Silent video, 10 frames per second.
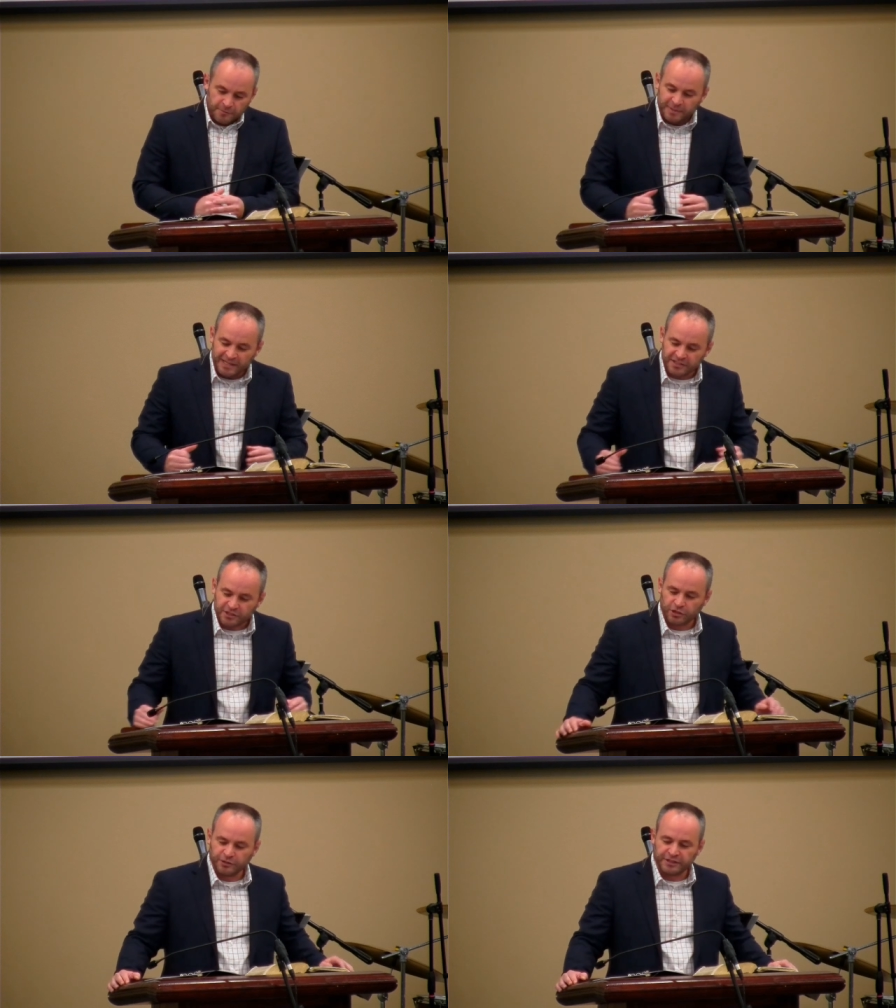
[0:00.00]
Be
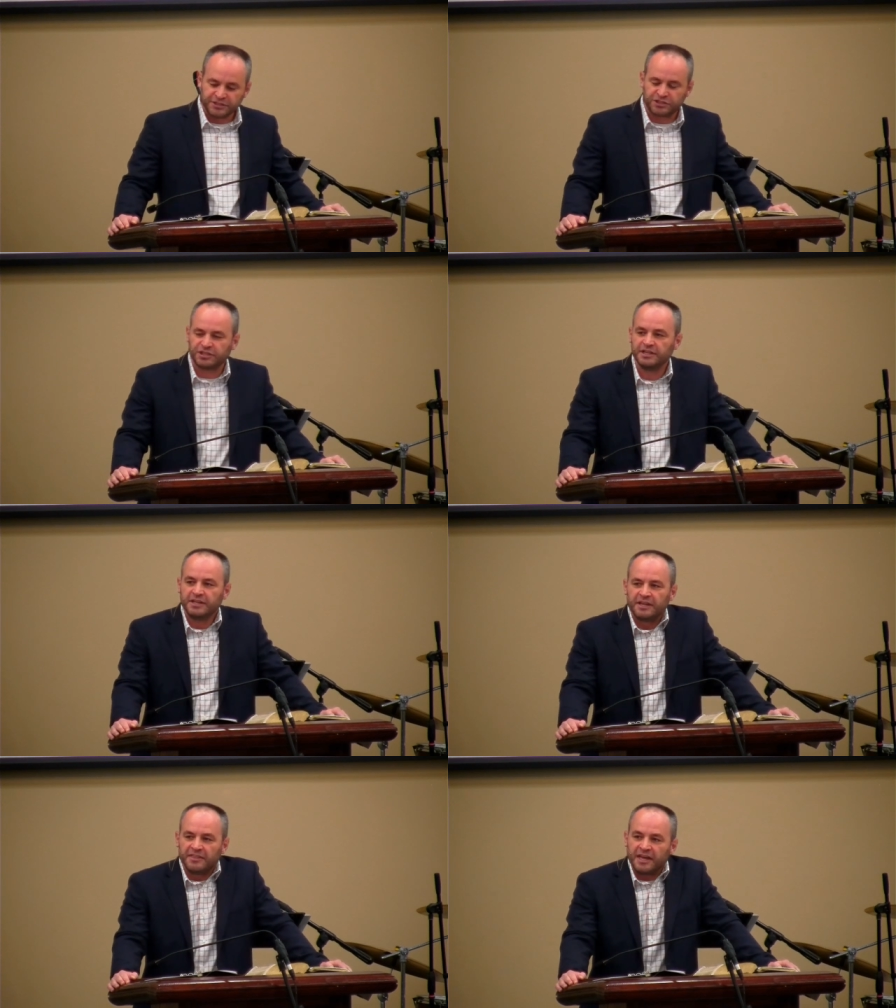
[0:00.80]
encouraged
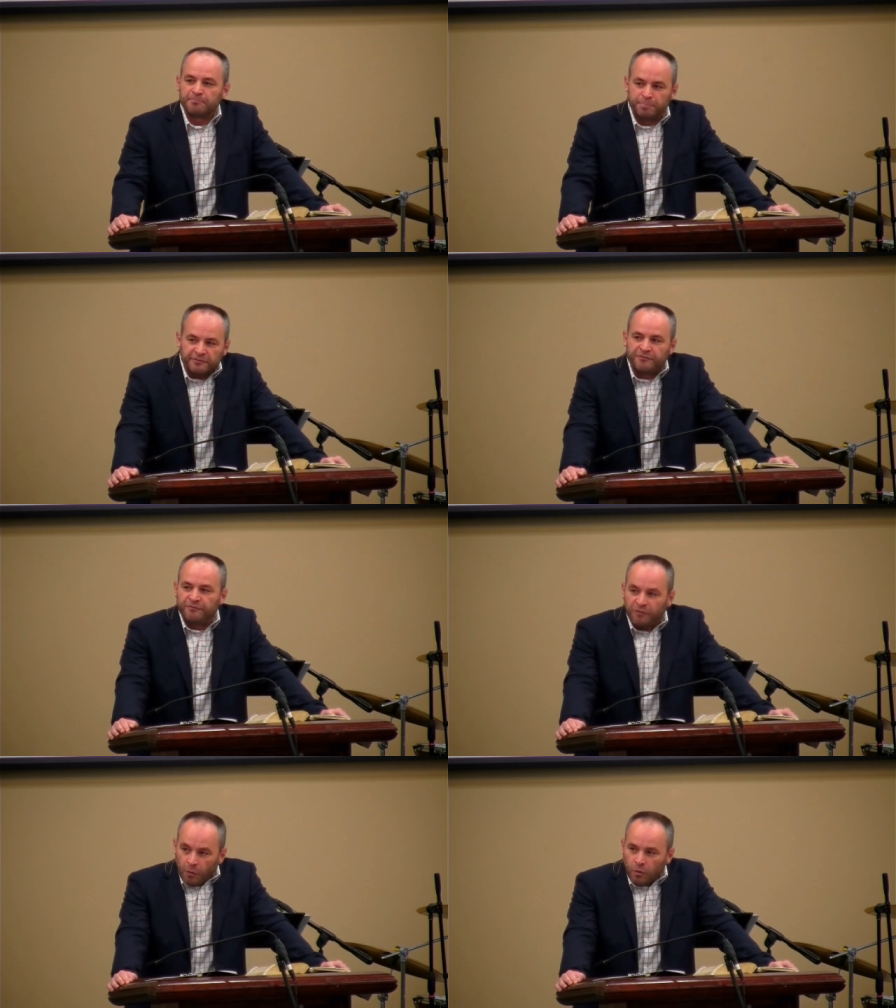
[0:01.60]
that
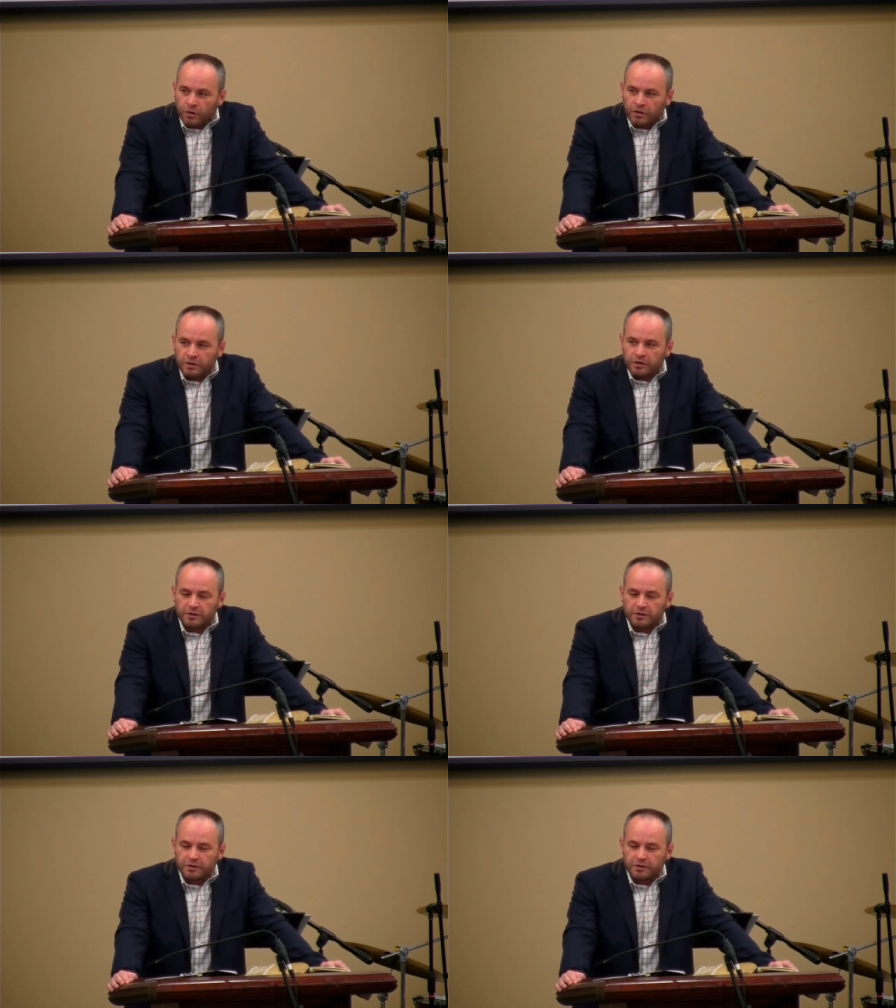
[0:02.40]
before